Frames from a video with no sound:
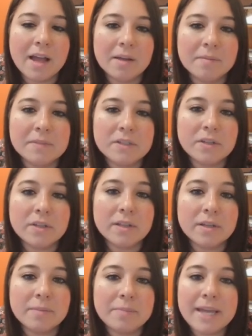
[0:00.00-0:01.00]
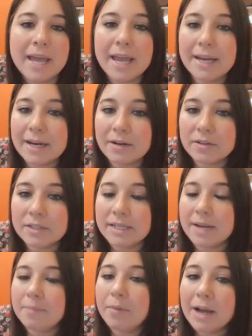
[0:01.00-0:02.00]
So the PA Dental
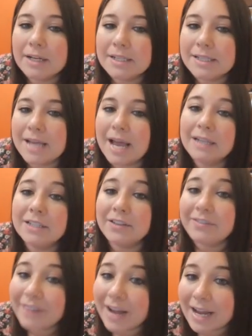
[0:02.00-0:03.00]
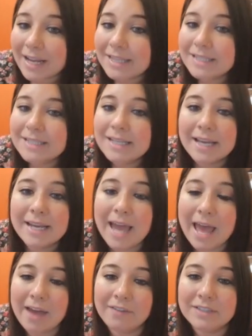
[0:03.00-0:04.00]
State Practice Act defines an
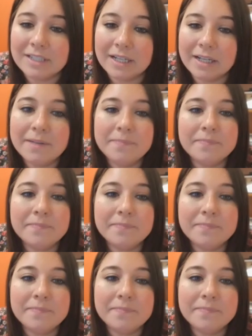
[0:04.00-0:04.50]
EFTA